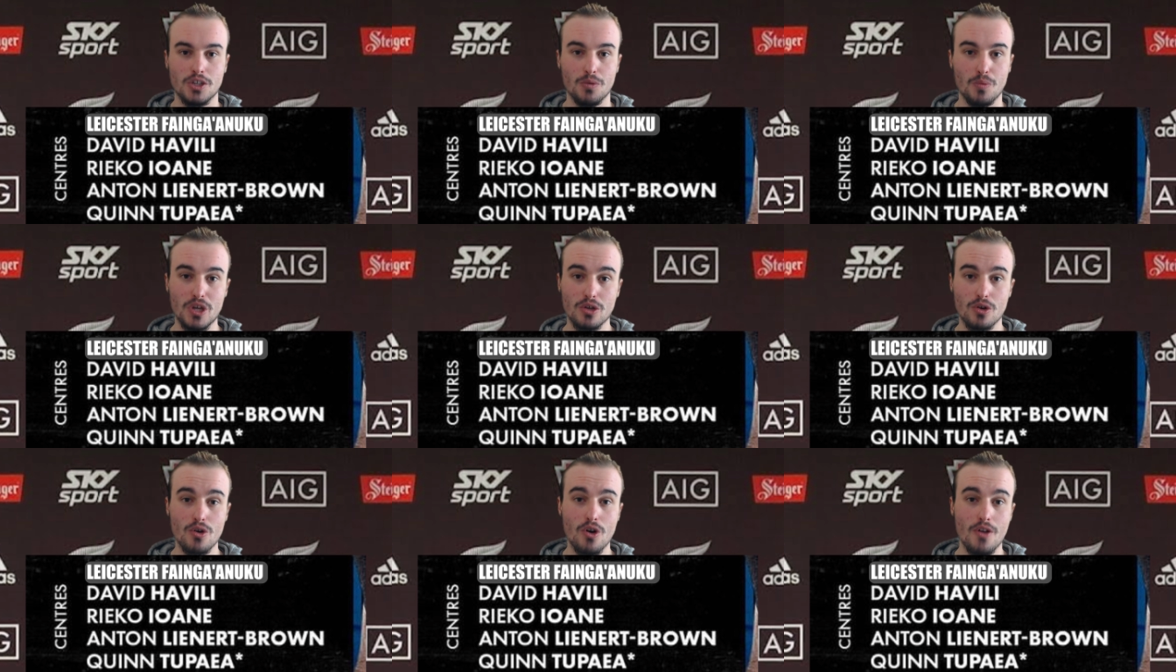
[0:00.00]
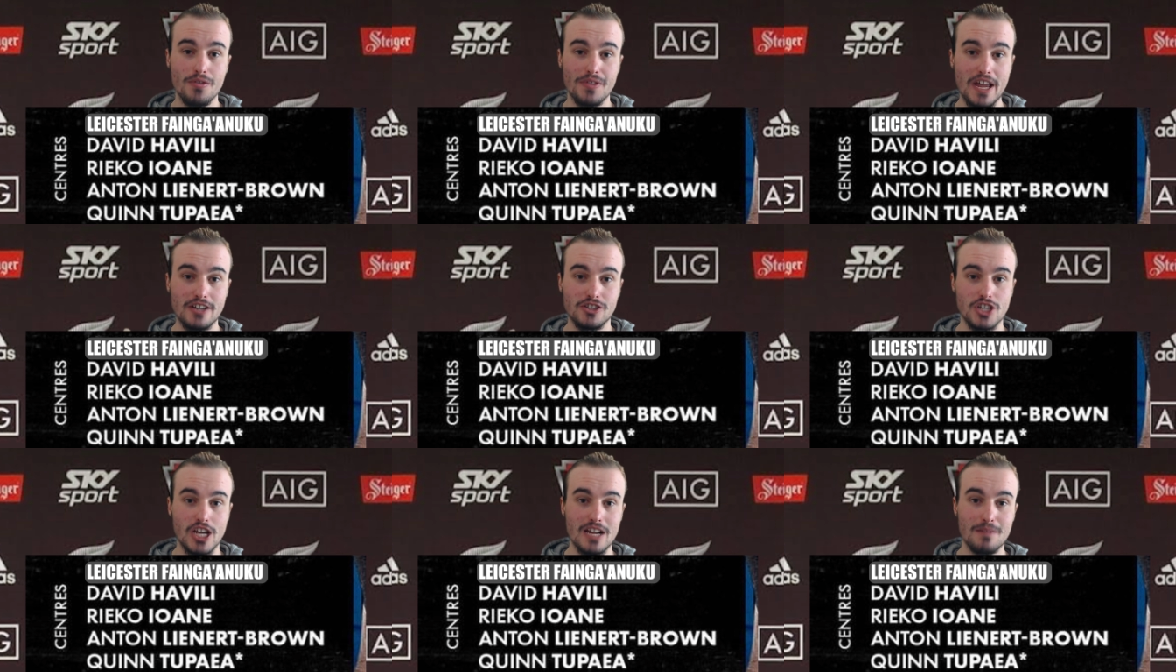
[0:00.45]
So whether or not
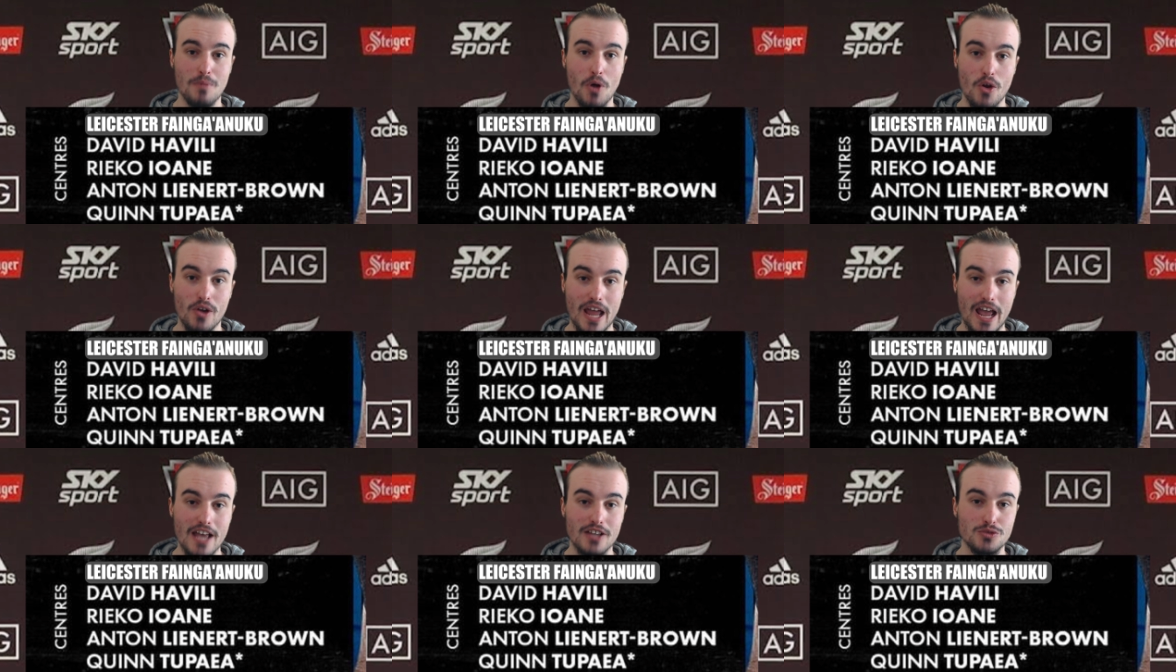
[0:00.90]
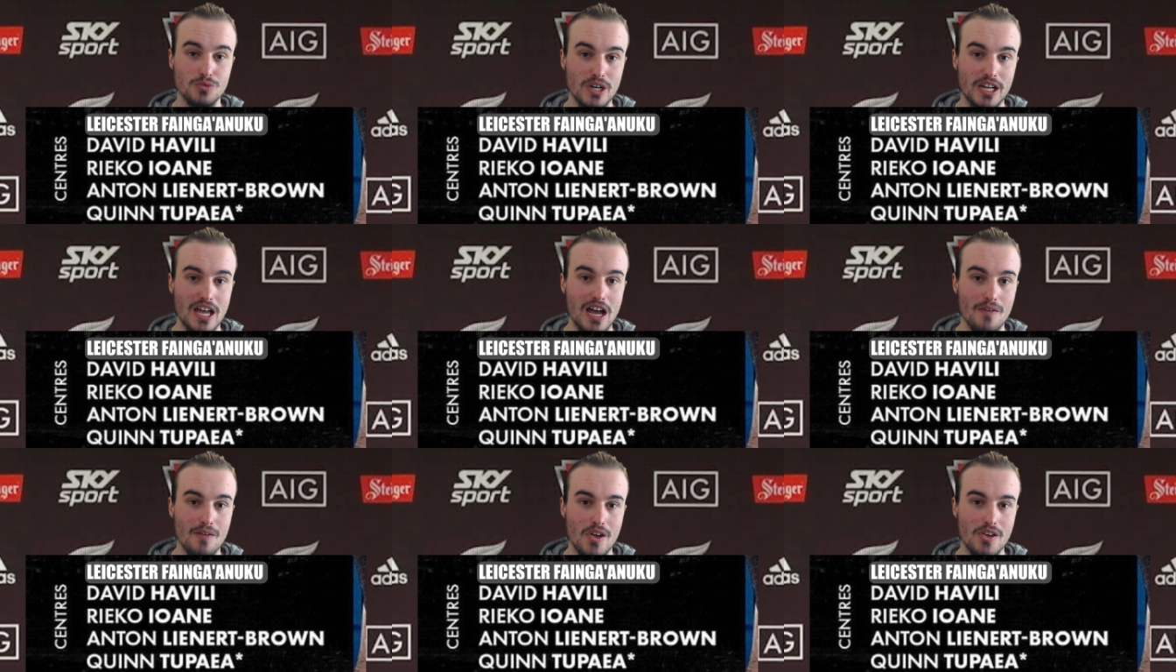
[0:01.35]
that cheekbone has
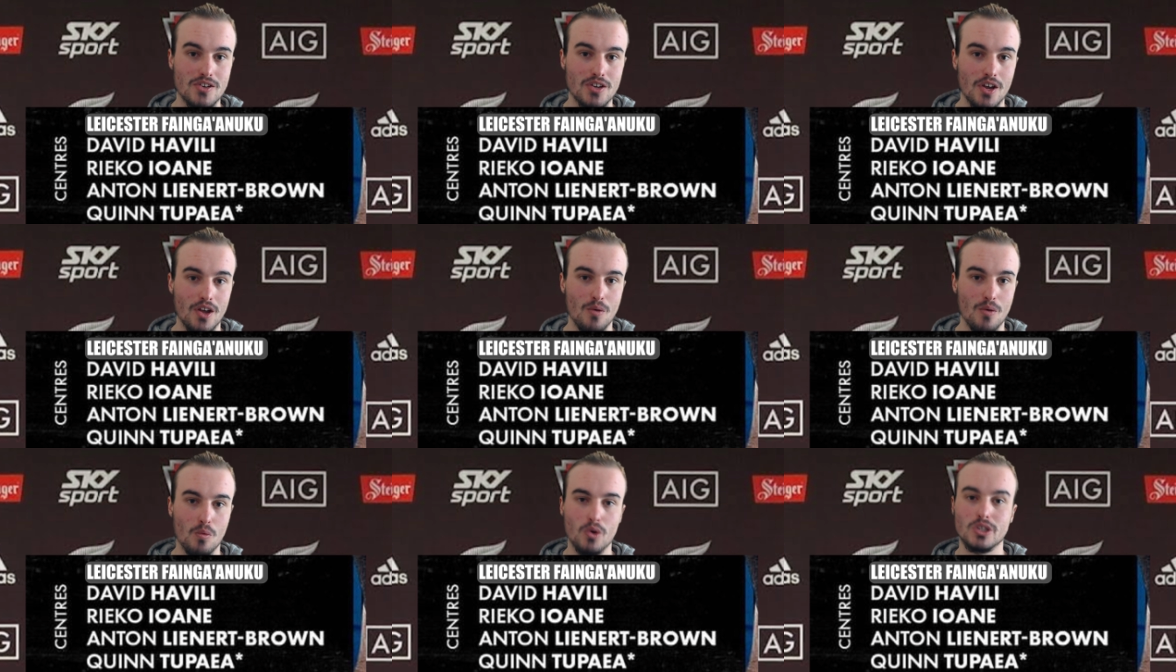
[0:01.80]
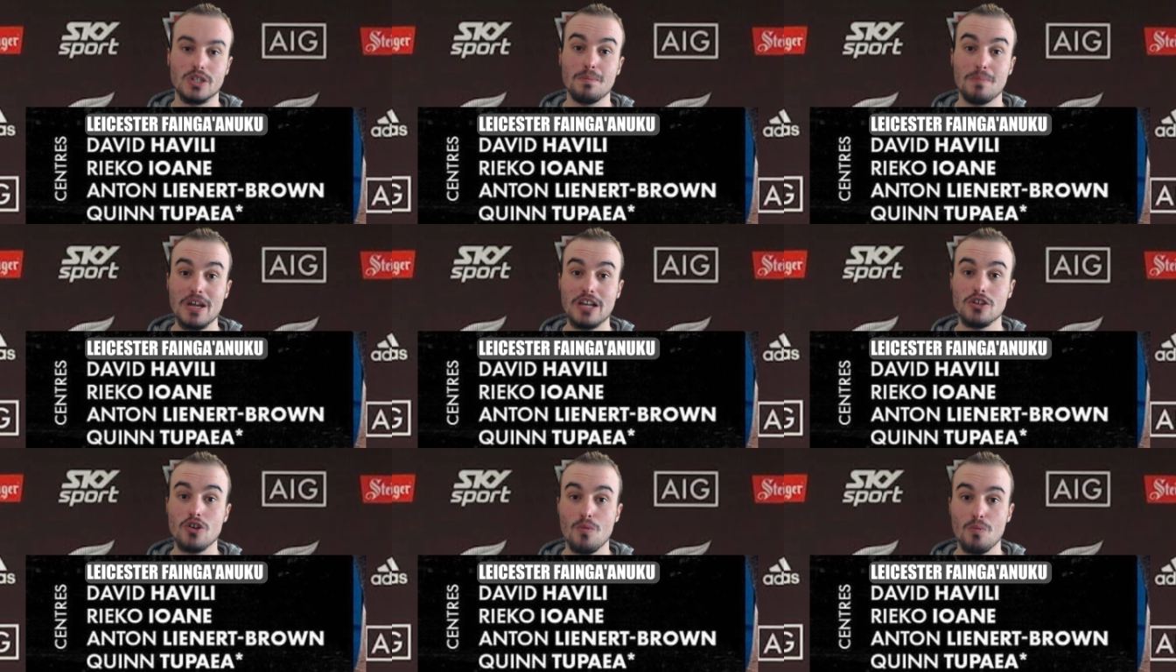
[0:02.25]
recovered will
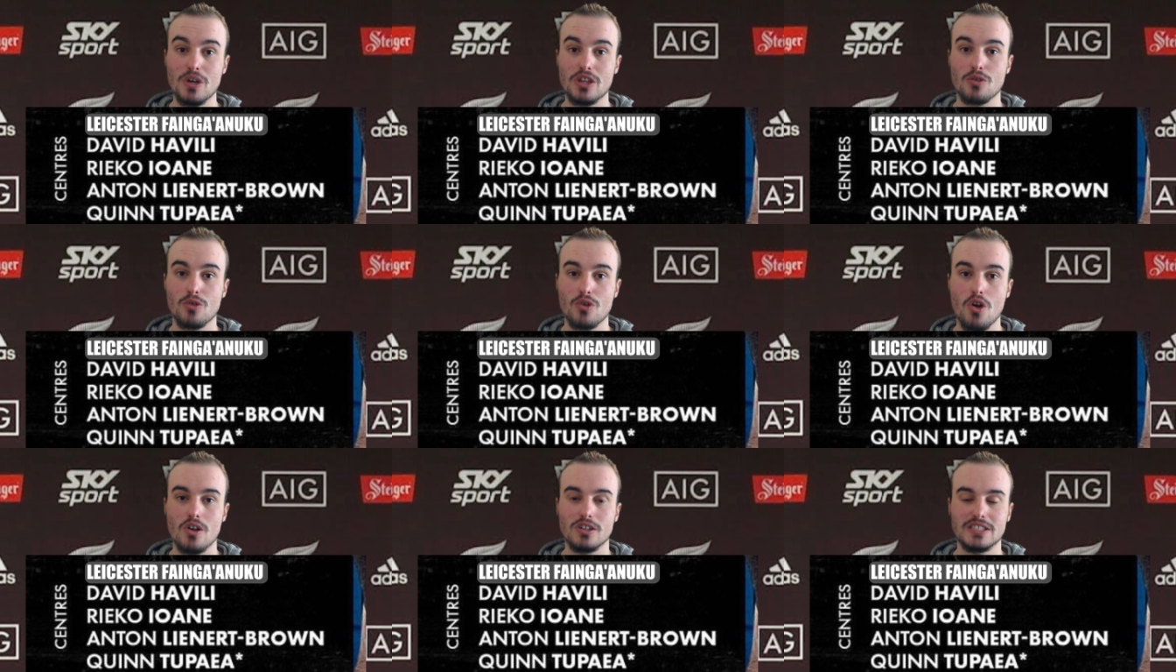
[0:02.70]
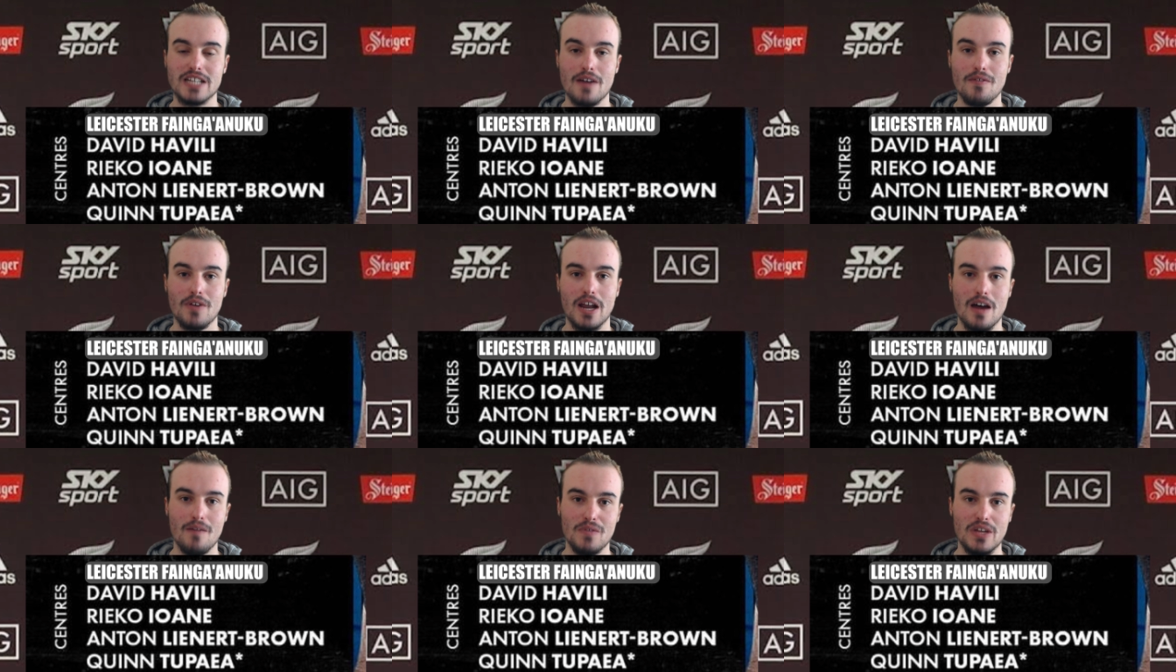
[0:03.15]
depend on whether or not
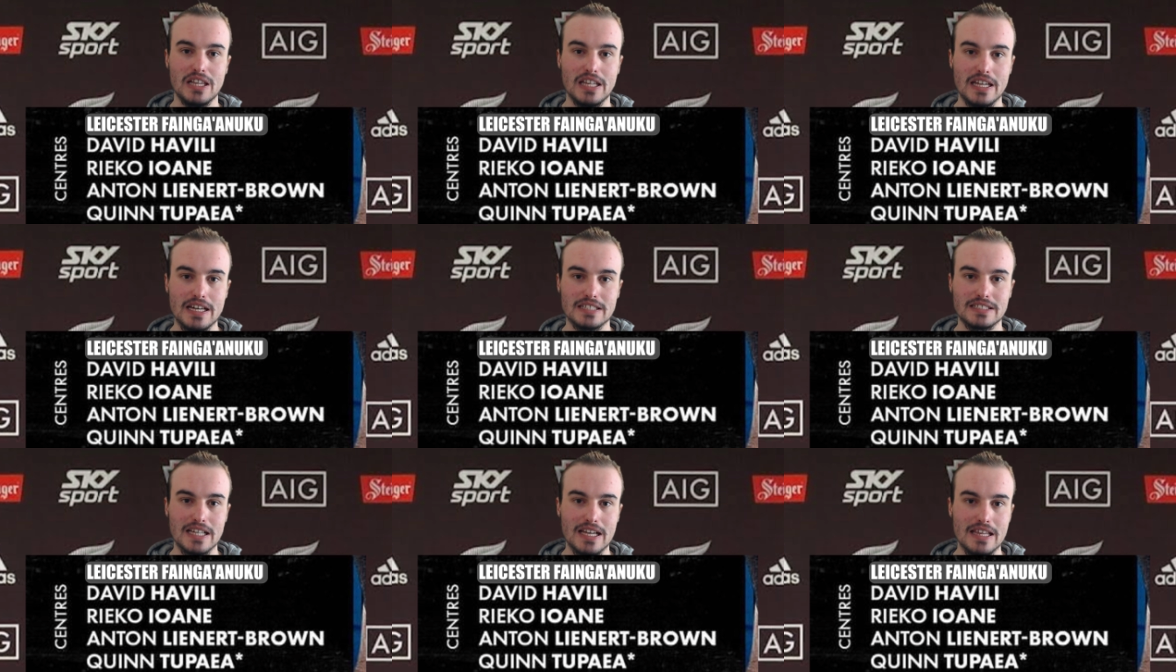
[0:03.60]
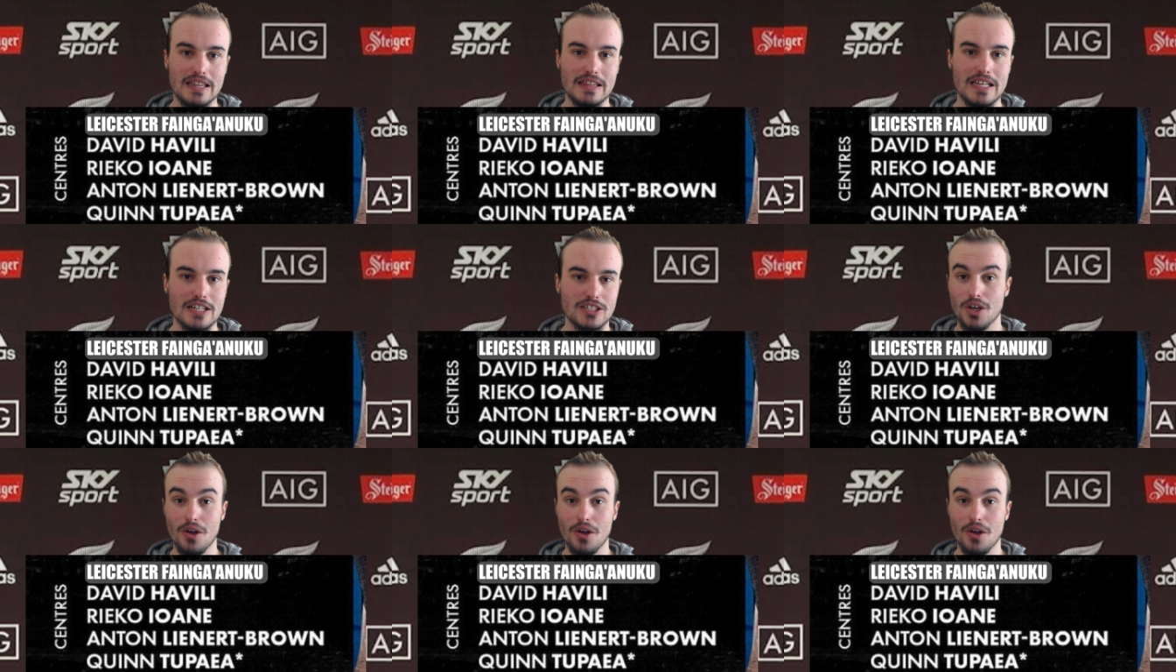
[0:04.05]
David Harvili is in there.